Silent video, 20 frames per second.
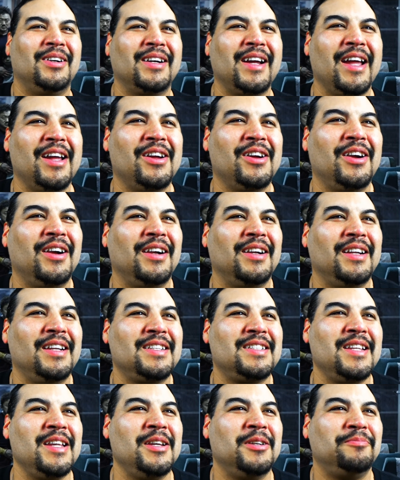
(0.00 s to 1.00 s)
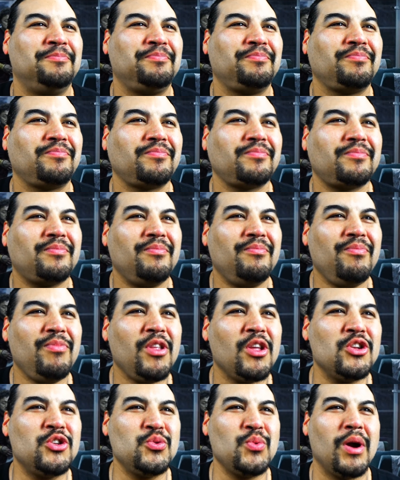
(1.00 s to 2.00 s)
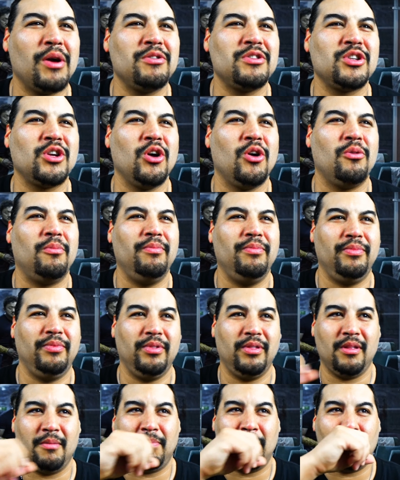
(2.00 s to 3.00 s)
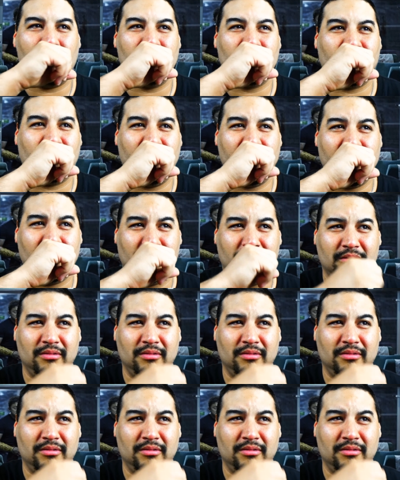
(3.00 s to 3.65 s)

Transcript: okay, huh, let's see. Two hours ago, the plot was revealed.